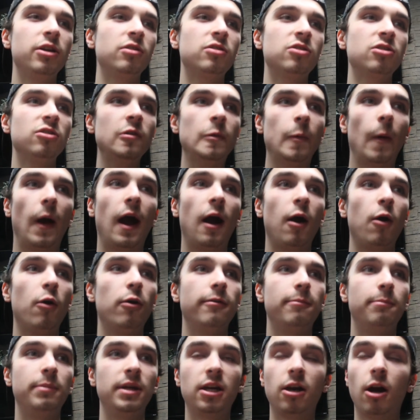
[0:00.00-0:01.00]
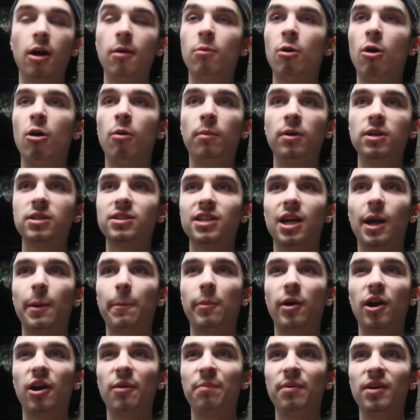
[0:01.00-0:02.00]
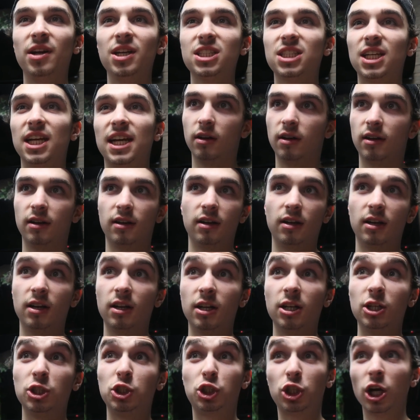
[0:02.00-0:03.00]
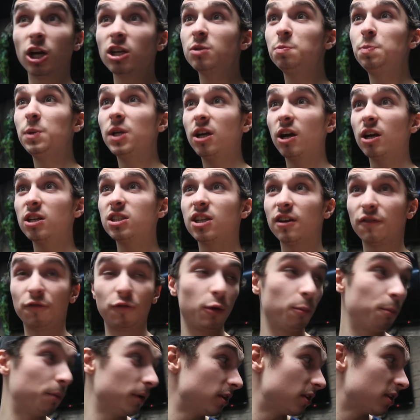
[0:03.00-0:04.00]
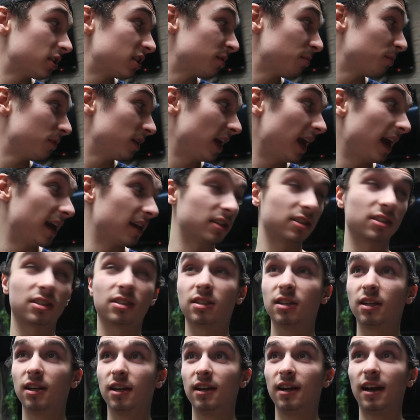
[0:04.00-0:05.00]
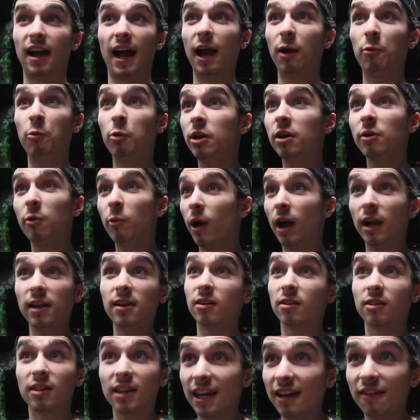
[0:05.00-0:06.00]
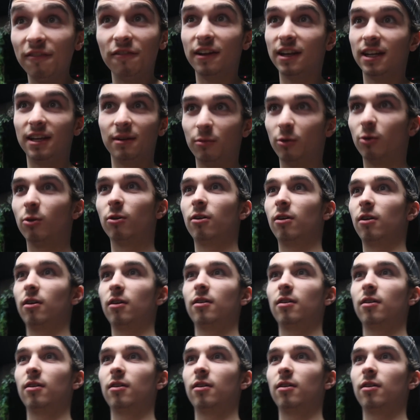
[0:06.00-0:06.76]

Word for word: YouTube. I would become homeless on purpose. Just because of one Just spider? because if you put this, yes. I wouldn't want to live anymore.